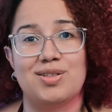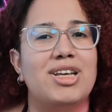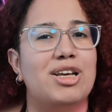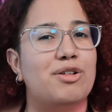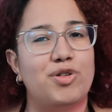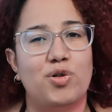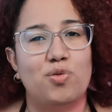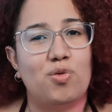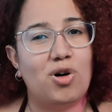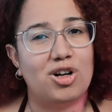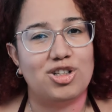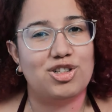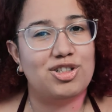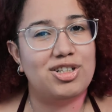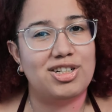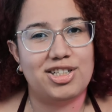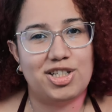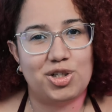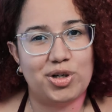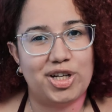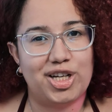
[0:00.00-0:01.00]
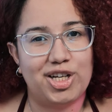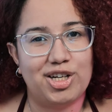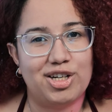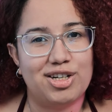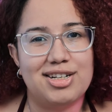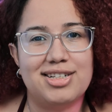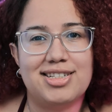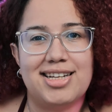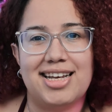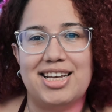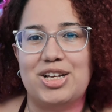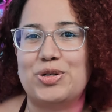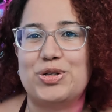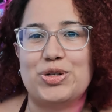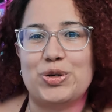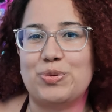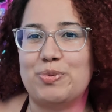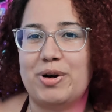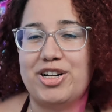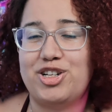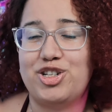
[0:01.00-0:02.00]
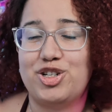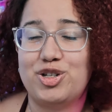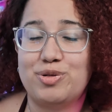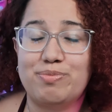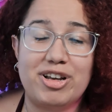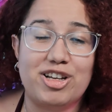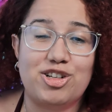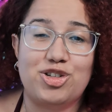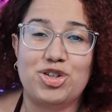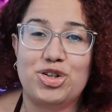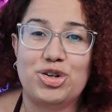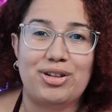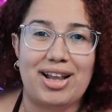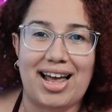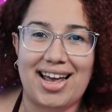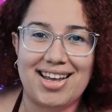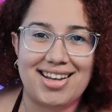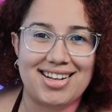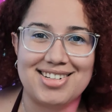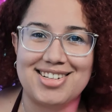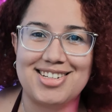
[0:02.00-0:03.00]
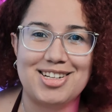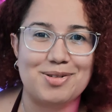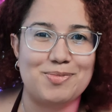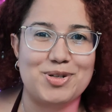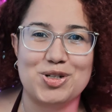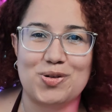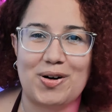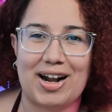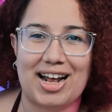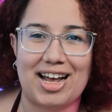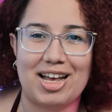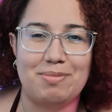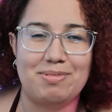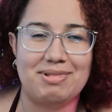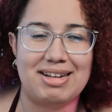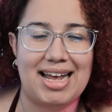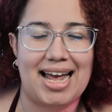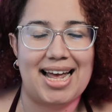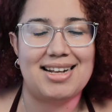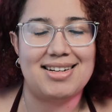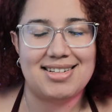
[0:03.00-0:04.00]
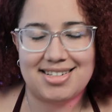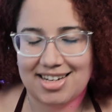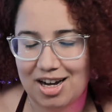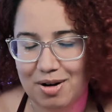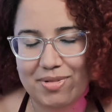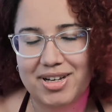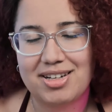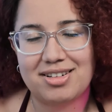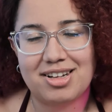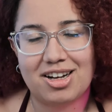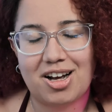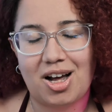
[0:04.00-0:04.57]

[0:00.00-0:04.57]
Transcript: If you watched until here, thank you so much. Make sure you like and subscribe and tell me in the